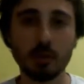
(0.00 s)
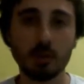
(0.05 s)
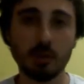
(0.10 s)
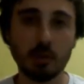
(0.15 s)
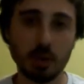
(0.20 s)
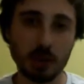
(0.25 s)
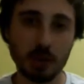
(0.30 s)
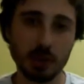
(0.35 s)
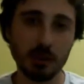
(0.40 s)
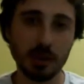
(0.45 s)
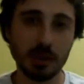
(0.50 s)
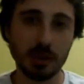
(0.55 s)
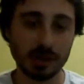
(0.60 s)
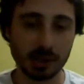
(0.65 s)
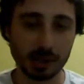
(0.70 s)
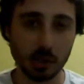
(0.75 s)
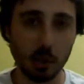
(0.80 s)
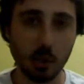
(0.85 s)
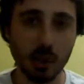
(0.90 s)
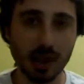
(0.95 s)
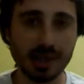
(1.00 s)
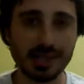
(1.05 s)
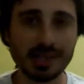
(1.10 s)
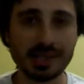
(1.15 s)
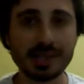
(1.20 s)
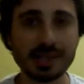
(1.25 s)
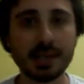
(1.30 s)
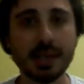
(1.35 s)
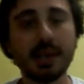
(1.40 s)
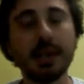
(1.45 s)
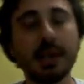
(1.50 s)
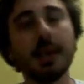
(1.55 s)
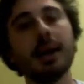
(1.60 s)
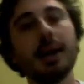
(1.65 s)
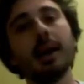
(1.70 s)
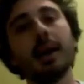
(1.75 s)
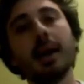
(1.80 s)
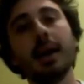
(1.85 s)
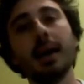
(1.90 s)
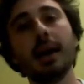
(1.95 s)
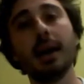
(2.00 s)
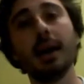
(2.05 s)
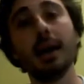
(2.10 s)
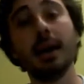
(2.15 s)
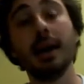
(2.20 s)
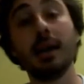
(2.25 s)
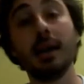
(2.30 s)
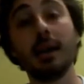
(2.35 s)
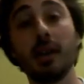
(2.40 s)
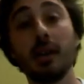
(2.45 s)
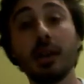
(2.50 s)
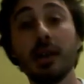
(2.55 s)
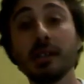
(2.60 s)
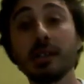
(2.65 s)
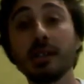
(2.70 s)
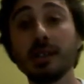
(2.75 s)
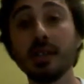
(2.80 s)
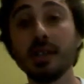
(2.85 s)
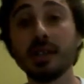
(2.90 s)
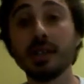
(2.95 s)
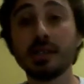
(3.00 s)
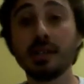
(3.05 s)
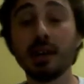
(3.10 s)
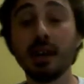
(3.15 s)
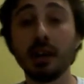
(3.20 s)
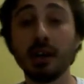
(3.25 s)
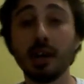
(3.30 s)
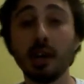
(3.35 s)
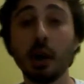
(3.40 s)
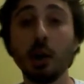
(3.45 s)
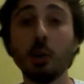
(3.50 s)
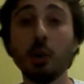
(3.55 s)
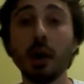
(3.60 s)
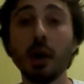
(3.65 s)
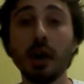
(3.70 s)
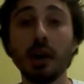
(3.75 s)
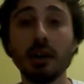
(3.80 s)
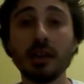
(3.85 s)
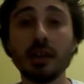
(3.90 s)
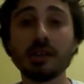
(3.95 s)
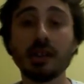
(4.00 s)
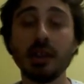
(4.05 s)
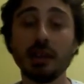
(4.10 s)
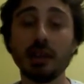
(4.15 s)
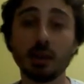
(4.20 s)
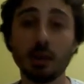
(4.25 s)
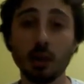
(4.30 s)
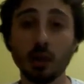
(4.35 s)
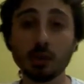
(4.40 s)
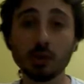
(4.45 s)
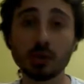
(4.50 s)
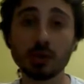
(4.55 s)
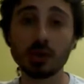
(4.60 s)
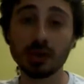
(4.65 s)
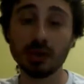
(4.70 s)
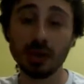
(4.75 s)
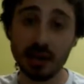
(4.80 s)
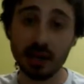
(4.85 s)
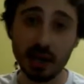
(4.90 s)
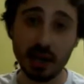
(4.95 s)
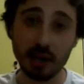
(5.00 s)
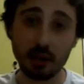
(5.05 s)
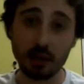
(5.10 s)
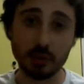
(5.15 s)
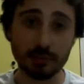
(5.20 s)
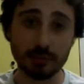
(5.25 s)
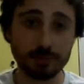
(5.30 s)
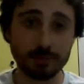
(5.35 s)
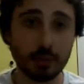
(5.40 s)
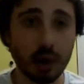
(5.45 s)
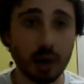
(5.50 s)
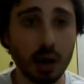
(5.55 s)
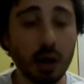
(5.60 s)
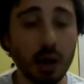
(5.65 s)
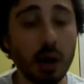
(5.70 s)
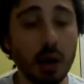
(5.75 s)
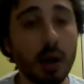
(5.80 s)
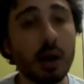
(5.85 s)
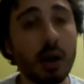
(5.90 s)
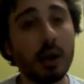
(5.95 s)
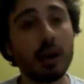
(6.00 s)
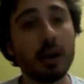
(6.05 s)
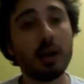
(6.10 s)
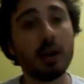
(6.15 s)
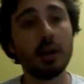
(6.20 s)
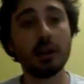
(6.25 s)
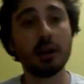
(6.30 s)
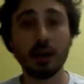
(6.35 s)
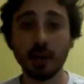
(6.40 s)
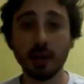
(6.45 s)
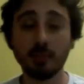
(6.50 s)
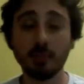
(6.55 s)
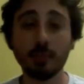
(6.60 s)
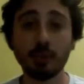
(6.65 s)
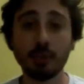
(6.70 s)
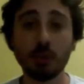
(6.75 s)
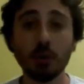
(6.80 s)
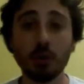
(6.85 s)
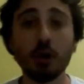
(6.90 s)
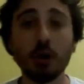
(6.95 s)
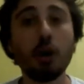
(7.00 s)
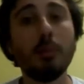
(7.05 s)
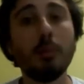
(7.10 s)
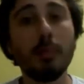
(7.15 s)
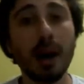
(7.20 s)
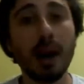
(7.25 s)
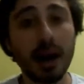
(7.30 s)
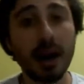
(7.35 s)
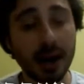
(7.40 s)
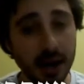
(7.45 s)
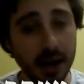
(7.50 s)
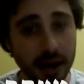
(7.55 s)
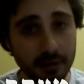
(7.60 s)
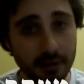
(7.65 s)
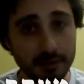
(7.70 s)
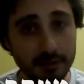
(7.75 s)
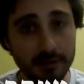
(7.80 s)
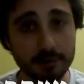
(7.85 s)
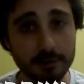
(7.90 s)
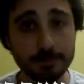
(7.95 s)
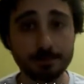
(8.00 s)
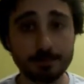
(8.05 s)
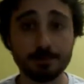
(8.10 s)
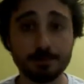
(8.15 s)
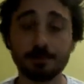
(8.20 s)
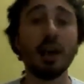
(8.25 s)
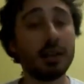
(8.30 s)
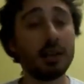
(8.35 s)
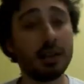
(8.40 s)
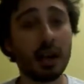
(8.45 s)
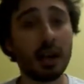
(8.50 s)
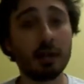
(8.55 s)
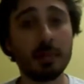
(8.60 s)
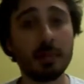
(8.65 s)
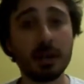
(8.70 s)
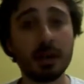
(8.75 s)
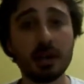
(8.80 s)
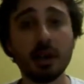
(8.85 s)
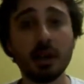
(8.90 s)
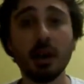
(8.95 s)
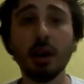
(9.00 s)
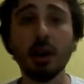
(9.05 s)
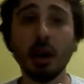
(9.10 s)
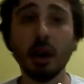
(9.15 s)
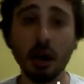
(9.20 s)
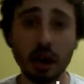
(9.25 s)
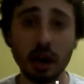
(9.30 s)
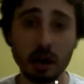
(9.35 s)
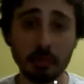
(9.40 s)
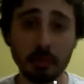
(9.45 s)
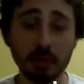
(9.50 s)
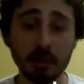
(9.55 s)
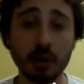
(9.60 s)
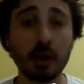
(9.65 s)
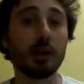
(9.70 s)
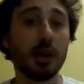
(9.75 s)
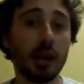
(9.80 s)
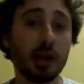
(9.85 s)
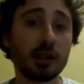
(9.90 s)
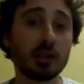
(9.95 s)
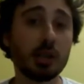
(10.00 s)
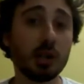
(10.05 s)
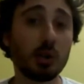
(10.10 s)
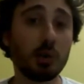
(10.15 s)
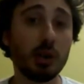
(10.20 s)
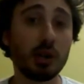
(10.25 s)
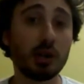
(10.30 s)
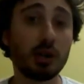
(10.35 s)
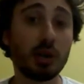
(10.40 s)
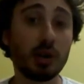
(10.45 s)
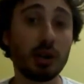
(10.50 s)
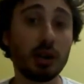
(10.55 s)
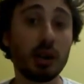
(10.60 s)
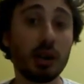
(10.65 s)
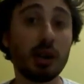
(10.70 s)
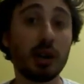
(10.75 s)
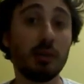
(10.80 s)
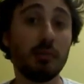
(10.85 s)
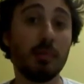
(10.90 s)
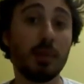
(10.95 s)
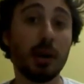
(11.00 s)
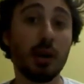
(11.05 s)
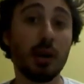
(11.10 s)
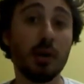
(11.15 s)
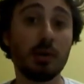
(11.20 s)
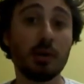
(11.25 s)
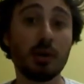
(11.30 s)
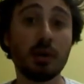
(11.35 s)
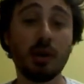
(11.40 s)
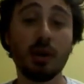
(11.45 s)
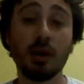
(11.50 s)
which means west, this is the area where the sun goes down. In Hebrew, ma'arav. In Arabic, gharb. Actually, we're talking about